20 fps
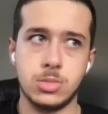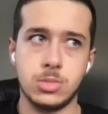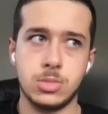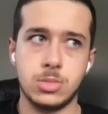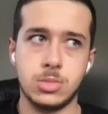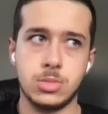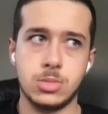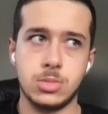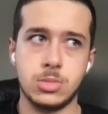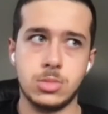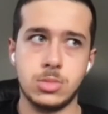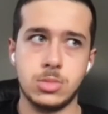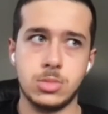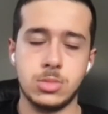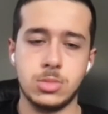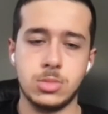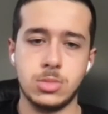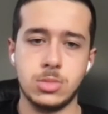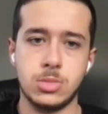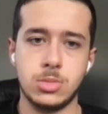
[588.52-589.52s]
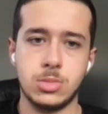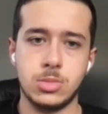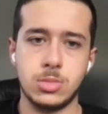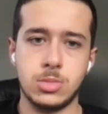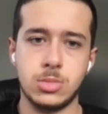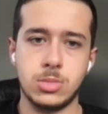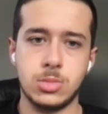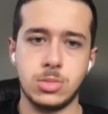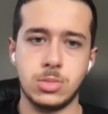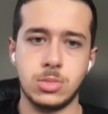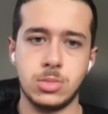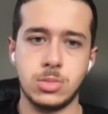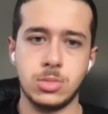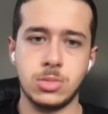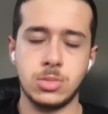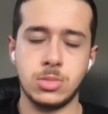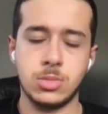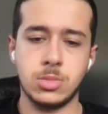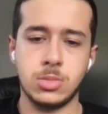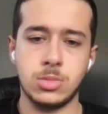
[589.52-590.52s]

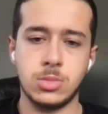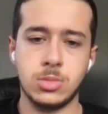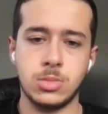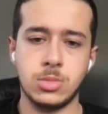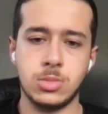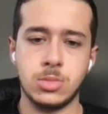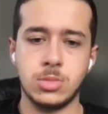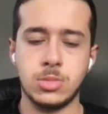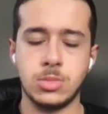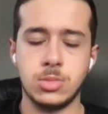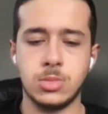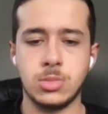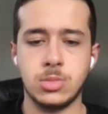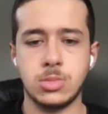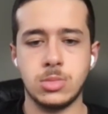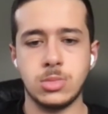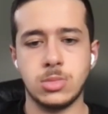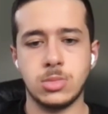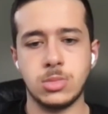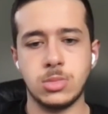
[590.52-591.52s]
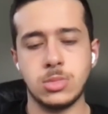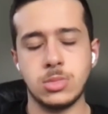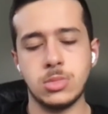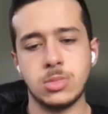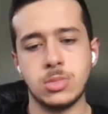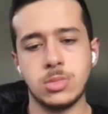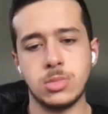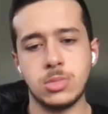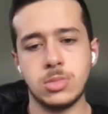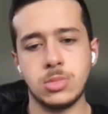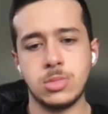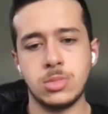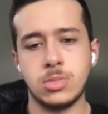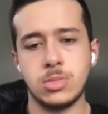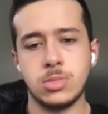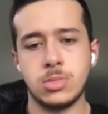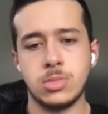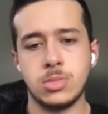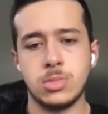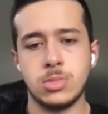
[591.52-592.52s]

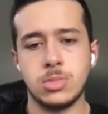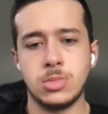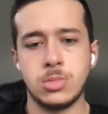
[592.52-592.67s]
The person shown says nothing.